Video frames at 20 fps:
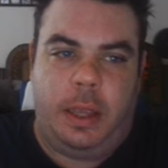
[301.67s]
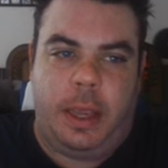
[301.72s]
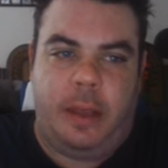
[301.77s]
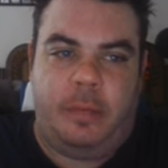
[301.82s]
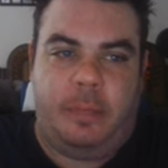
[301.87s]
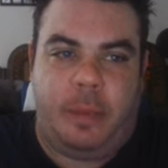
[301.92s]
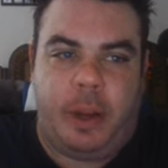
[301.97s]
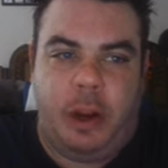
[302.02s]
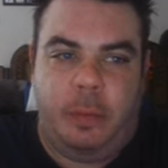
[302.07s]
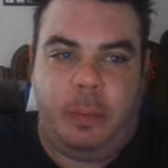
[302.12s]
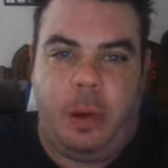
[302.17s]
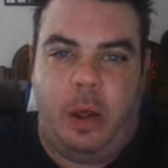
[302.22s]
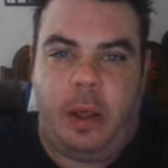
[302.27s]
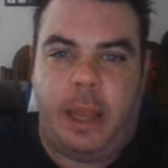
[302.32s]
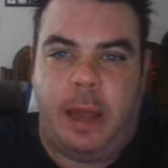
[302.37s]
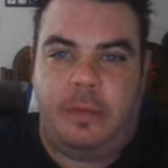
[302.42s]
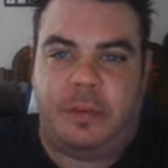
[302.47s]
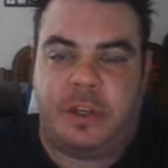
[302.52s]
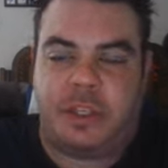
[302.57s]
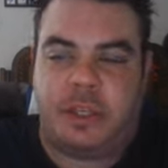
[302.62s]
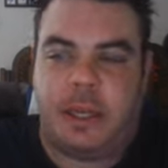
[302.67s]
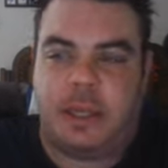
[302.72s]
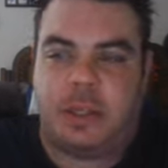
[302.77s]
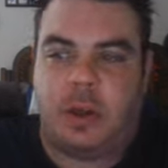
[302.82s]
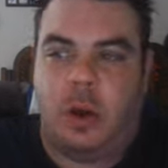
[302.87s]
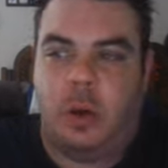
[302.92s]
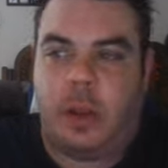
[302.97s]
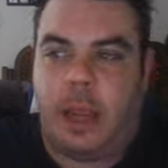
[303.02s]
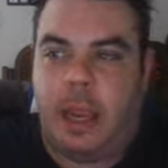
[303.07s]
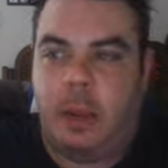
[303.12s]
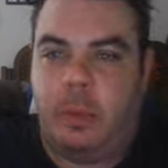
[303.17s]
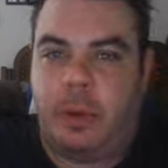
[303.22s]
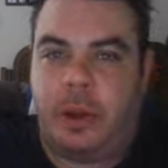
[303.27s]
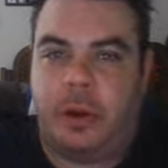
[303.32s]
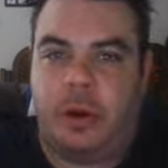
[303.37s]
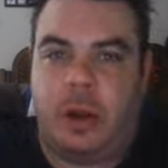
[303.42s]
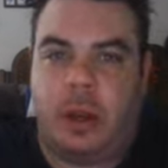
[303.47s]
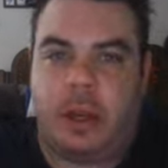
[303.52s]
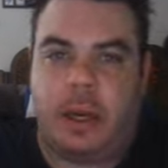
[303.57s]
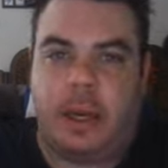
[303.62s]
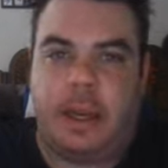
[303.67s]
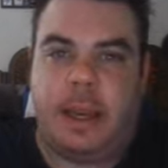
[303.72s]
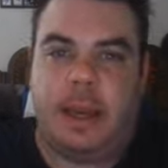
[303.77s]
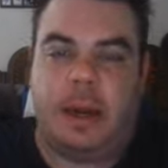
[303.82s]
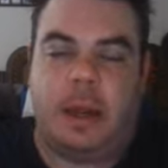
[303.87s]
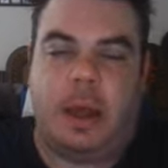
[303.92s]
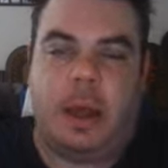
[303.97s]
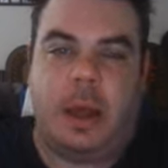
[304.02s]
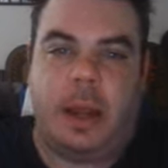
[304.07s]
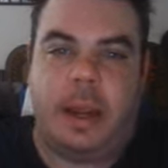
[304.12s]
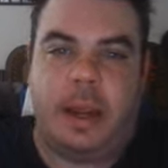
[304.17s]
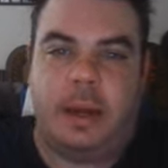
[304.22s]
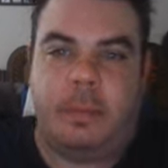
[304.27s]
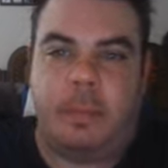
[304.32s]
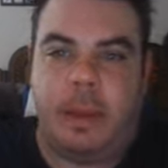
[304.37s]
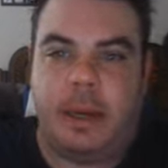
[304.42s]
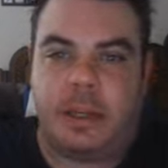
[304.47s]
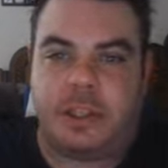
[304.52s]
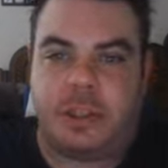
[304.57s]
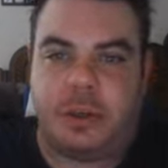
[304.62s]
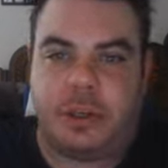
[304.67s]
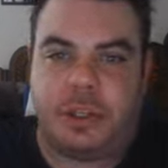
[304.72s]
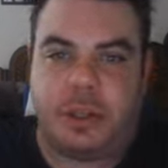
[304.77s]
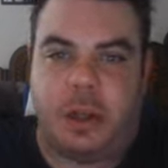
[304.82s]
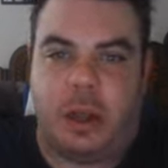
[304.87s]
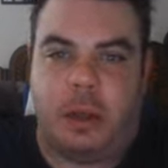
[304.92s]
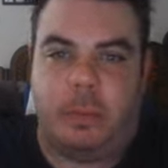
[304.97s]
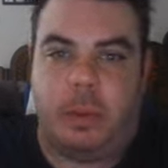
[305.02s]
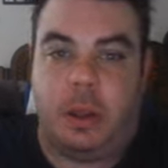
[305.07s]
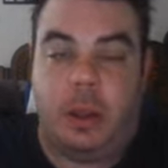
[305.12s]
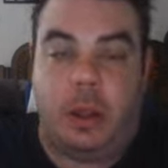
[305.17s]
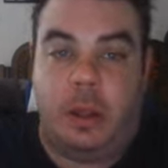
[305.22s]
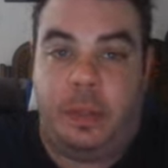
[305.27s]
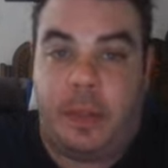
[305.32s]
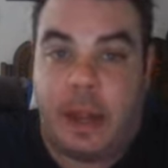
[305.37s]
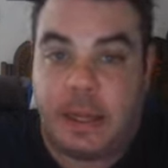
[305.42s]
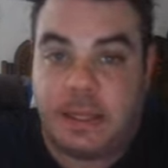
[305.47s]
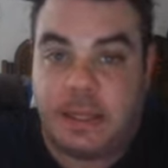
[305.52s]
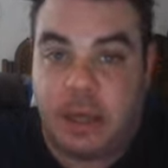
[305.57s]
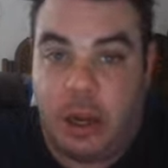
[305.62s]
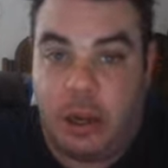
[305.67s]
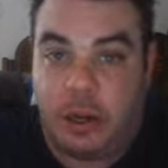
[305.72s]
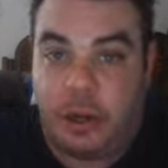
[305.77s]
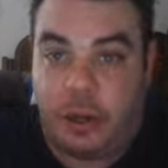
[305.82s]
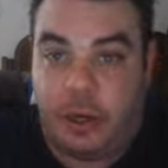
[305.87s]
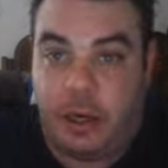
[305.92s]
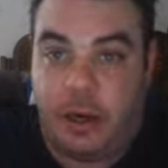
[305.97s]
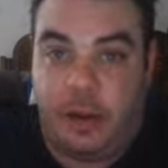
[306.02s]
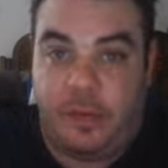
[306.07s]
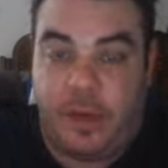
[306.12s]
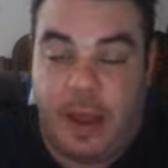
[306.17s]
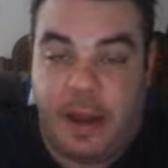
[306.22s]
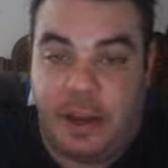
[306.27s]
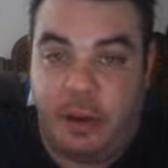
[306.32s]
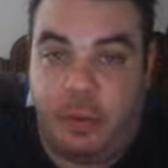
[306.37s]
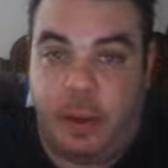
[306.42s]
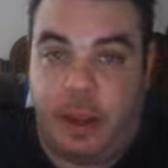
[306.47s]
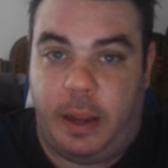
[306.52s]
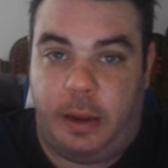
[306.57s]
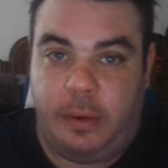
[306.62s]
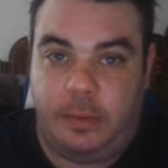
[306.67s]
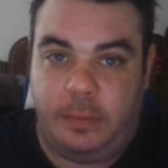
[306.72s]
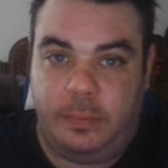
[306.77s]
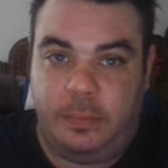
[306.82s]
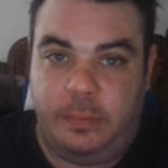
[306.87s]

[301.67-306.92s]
If Pierre Poilievre just says, okay, well, you're not going to get a high-end minister job, that's not good enough anyway.